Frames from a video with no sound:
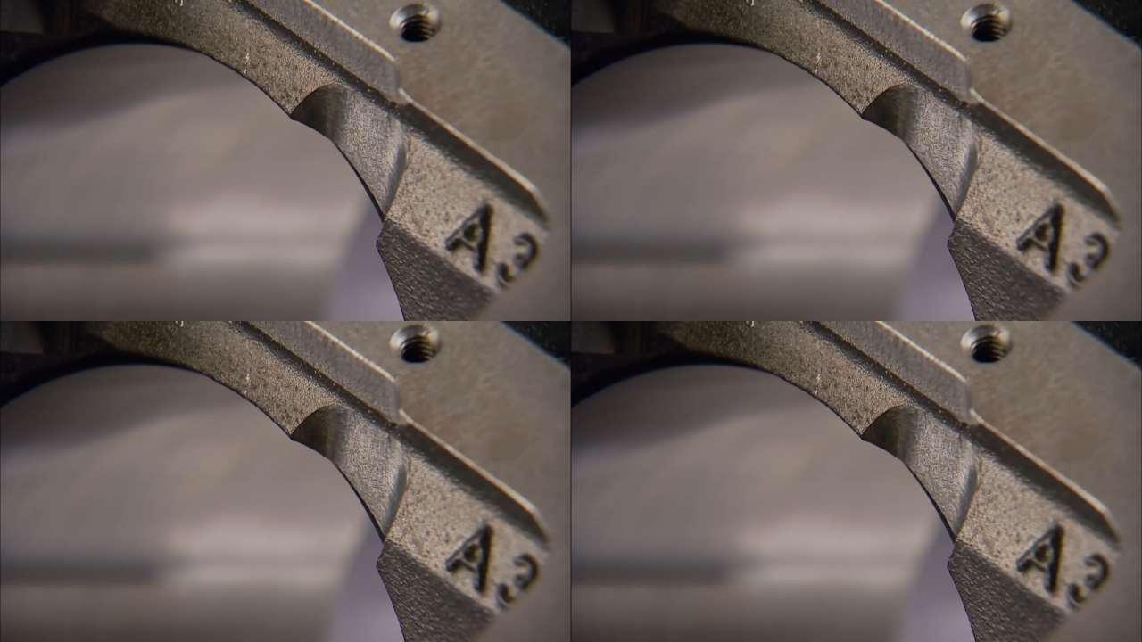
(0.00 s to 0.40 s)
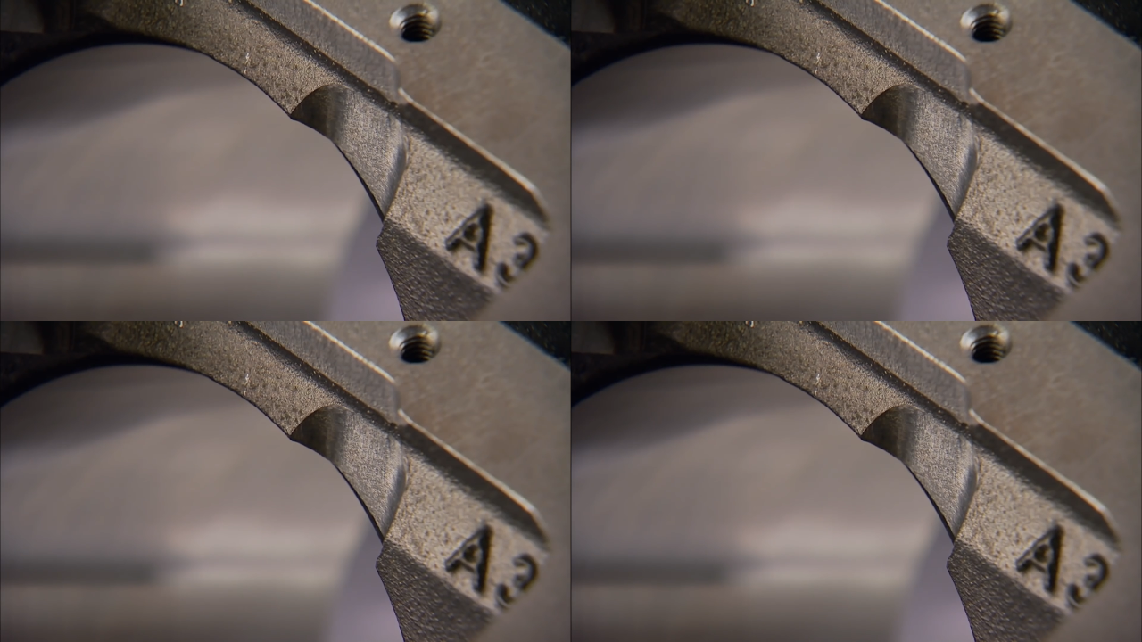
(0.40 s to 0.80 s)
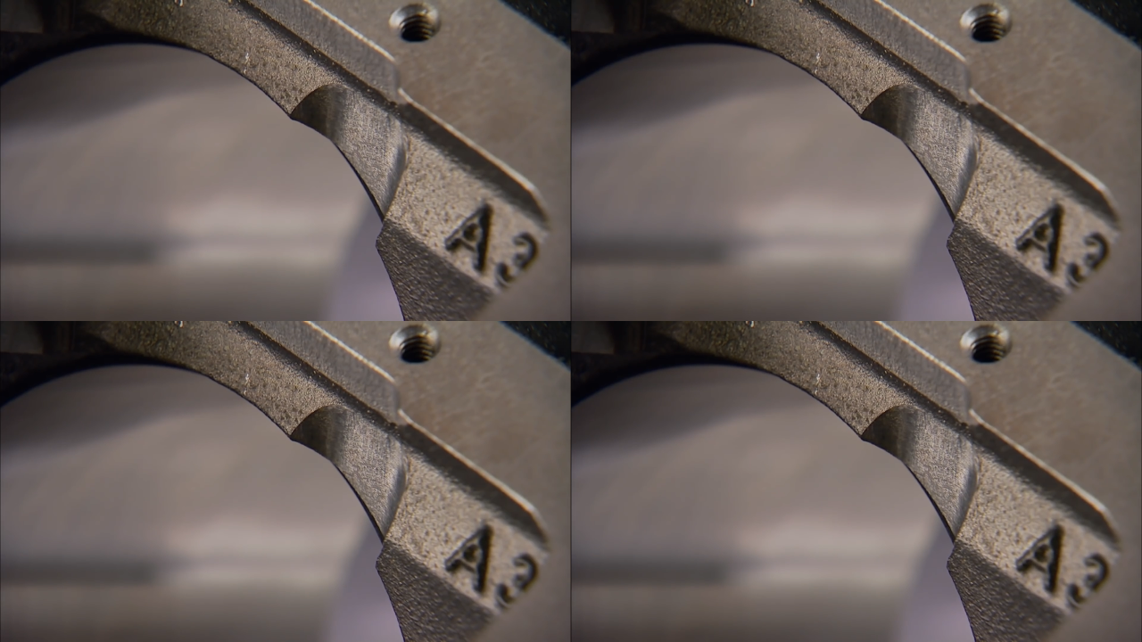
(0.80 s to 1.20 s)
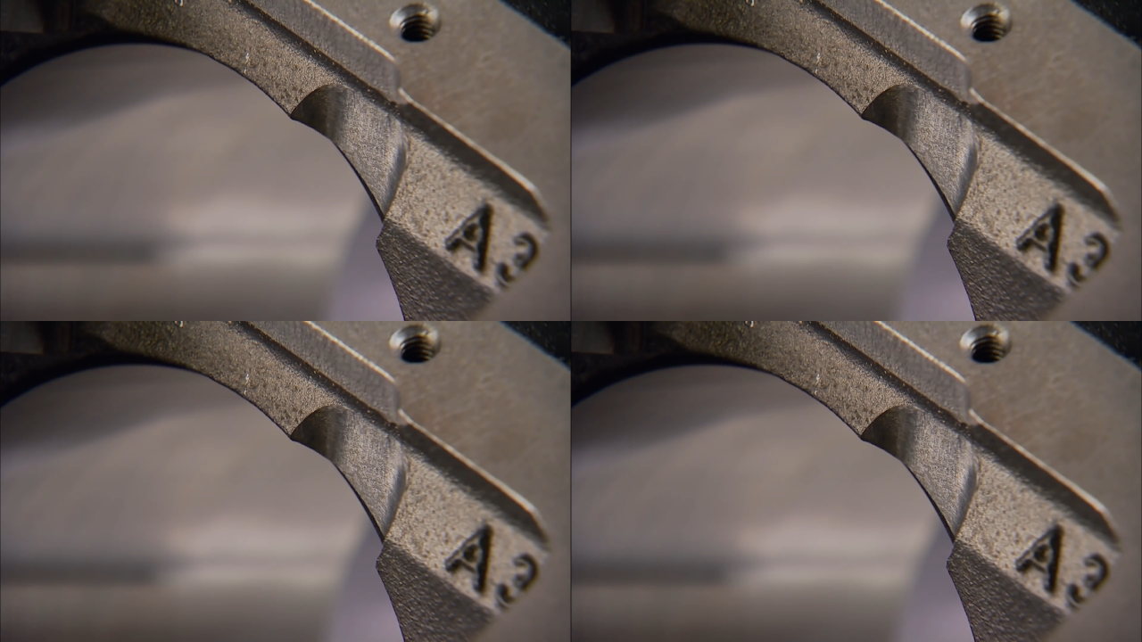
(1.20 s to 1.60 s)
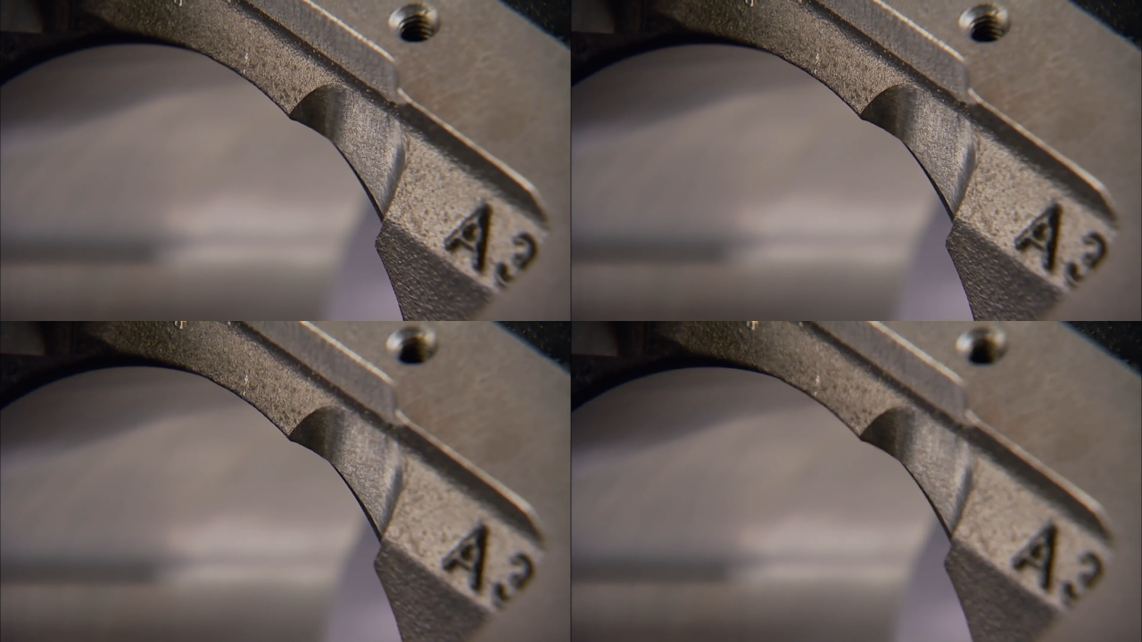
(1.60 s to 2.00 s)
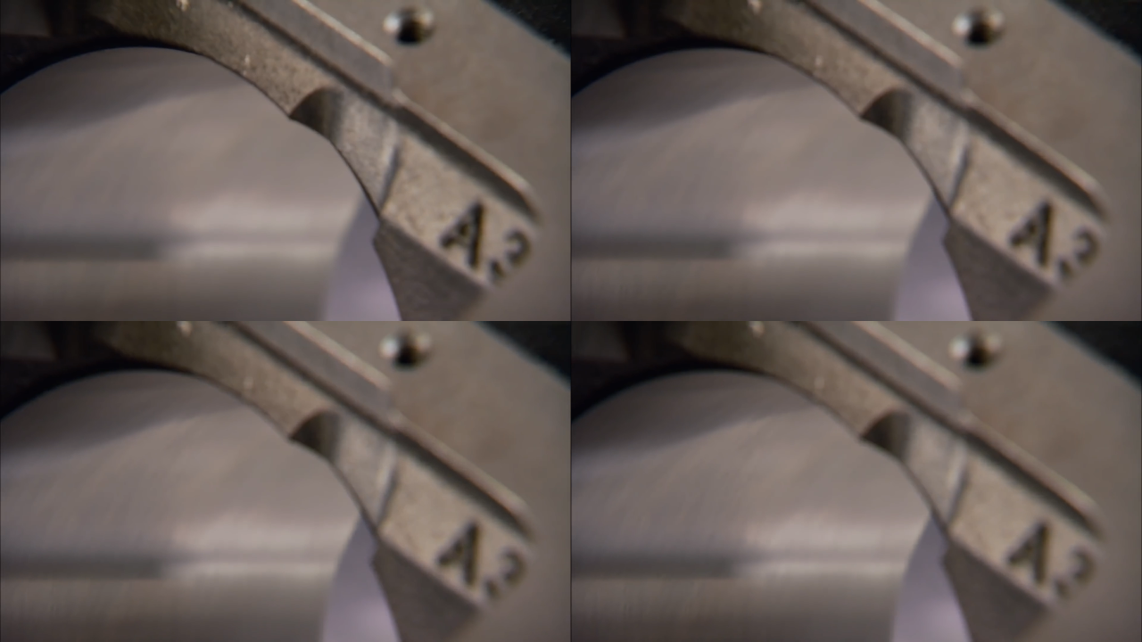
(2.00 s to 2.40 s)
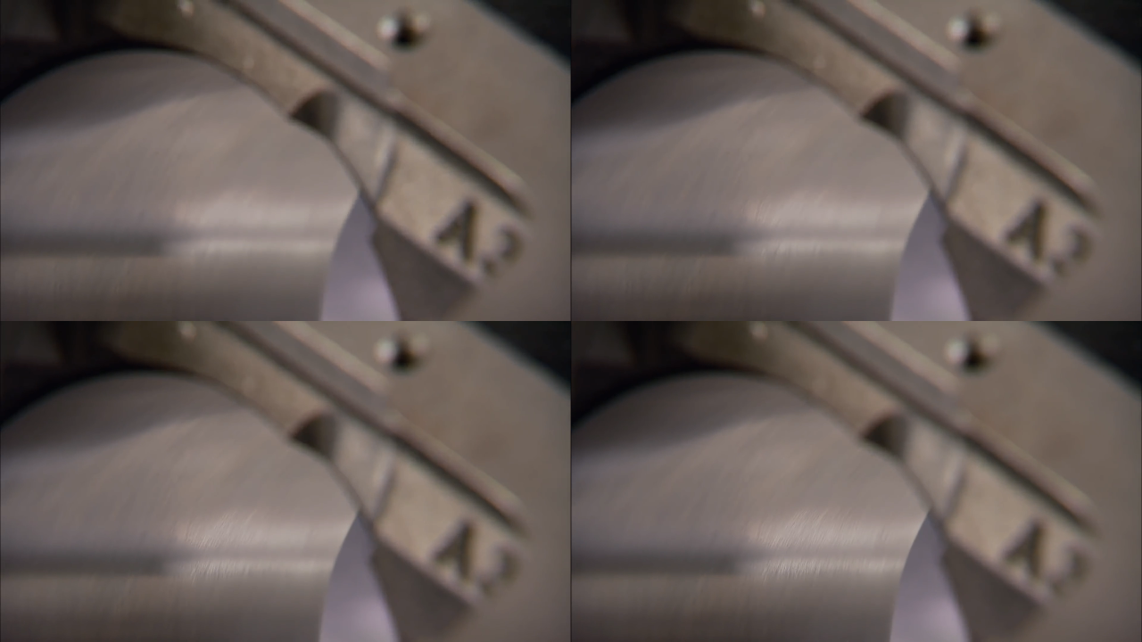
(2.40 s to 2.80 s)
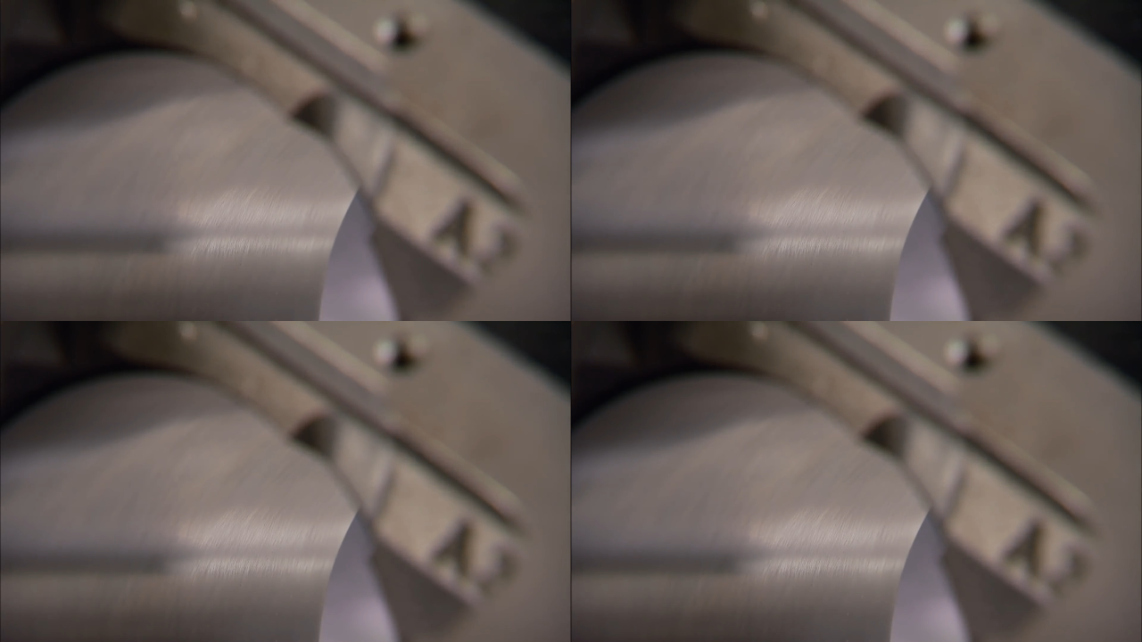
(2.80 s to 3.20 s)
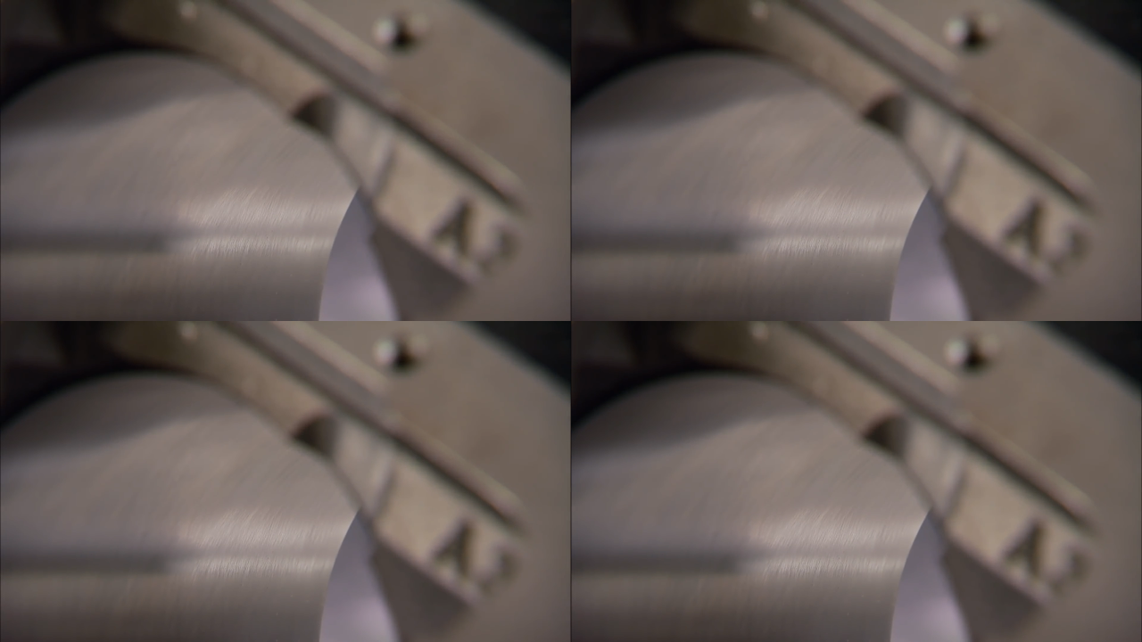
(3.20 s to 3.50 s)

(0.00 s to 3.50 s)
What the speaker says: [unreadable: no face in view]